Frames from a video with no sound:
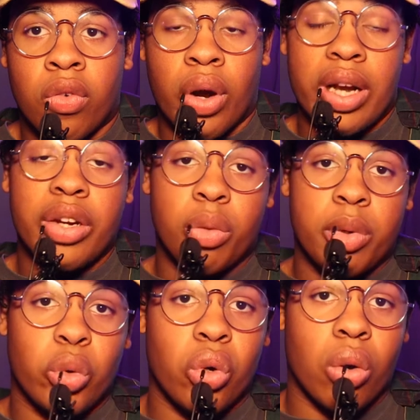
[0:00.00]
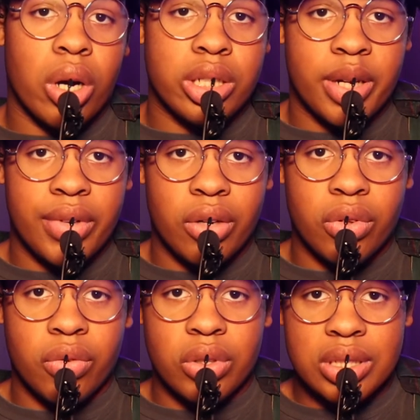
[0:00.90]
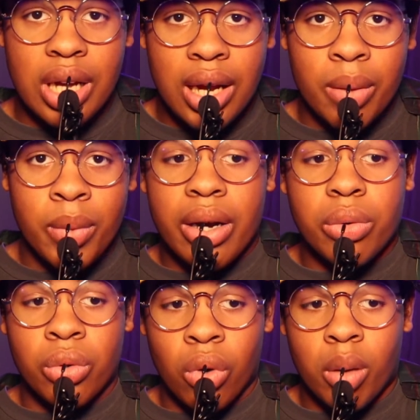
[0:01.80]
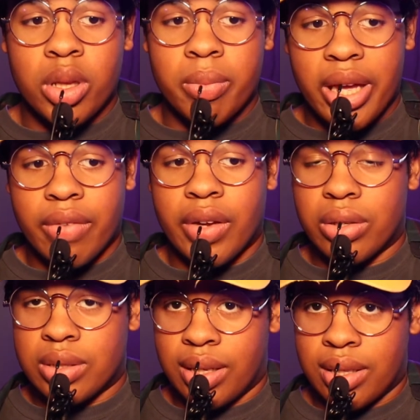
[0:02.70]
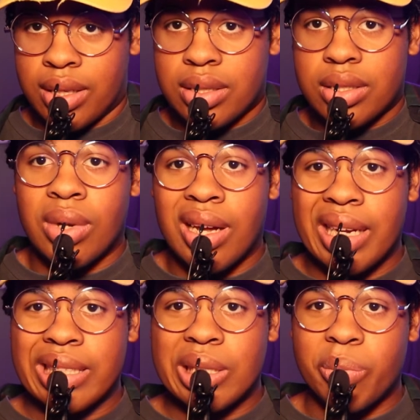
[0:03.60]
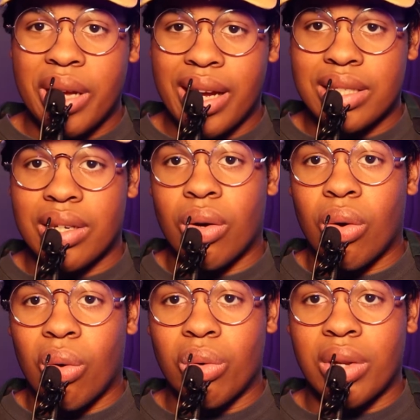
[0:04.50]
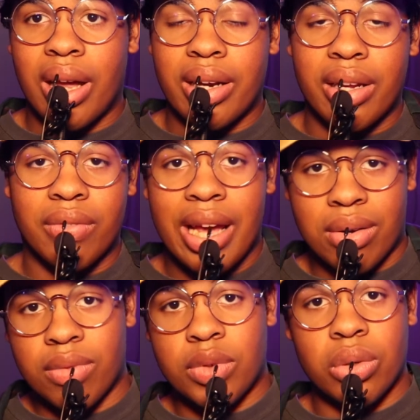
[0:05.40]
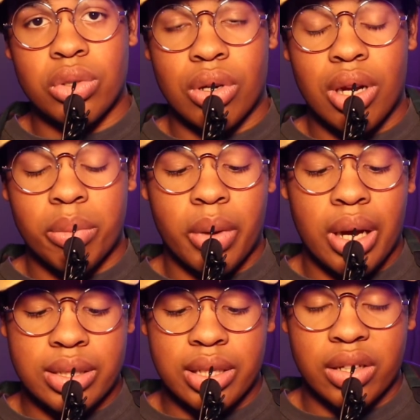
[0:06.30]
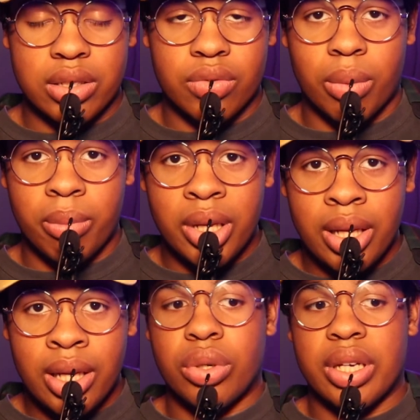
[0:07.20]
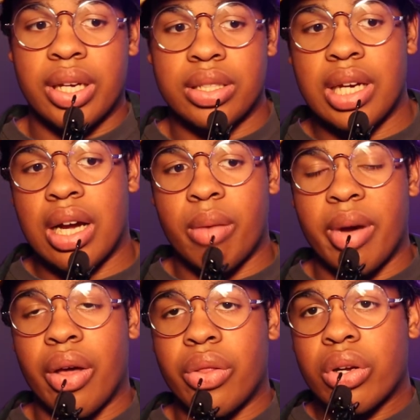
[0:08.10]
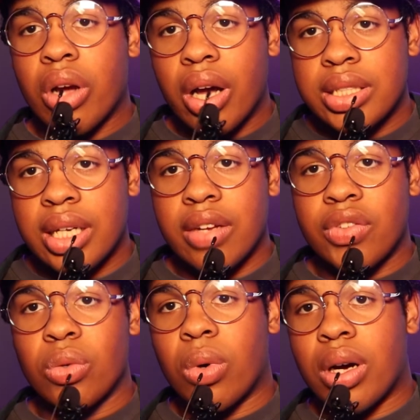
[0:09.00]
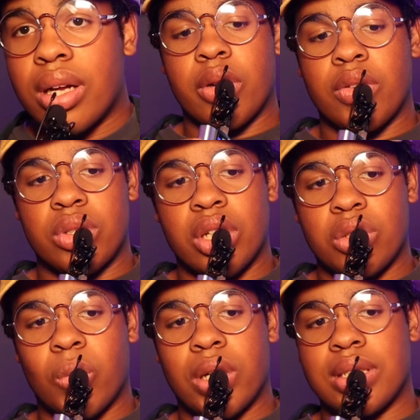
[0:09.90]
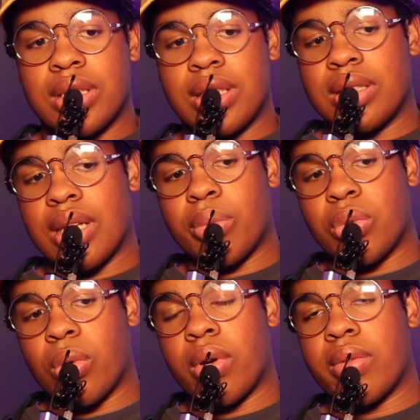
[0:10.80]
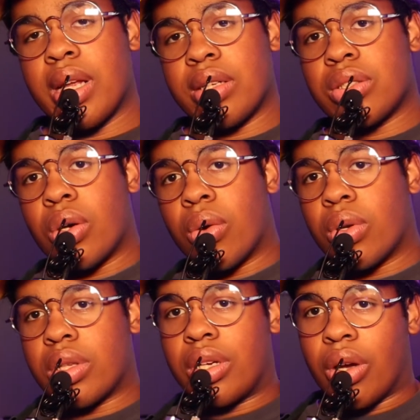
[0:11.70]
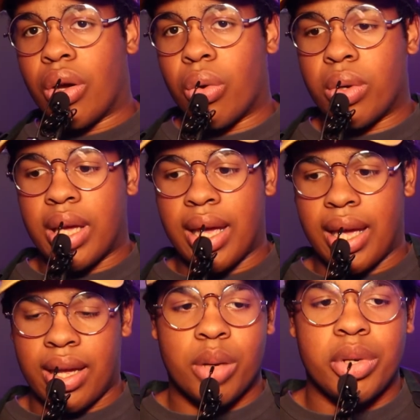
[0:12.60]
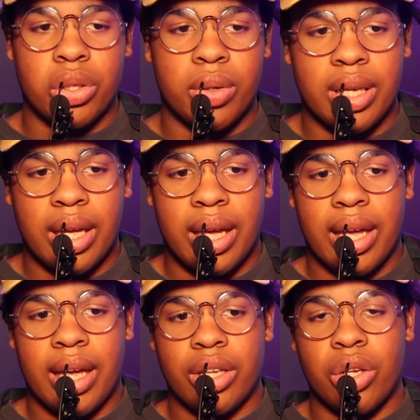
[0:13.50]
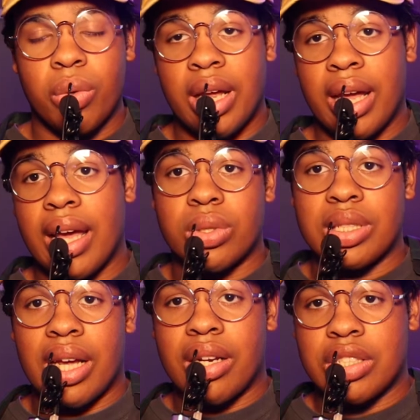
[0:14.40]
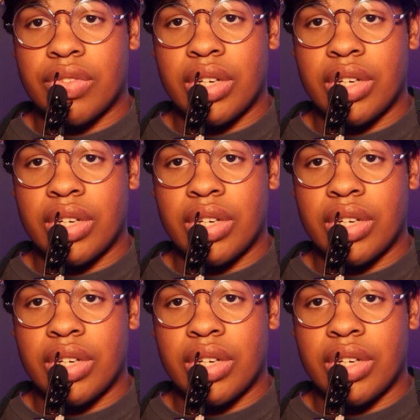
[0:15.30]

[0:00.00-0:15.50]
For any new people who are watching my video for the first time, I don't normally make videos like this. Do not expect a whole lot of tech reviews or unboxings from me. You can check out my other content if you want, but if you just want to see the setup tour, that is totally okay. I'm going to be doing a Q&A towards the end of this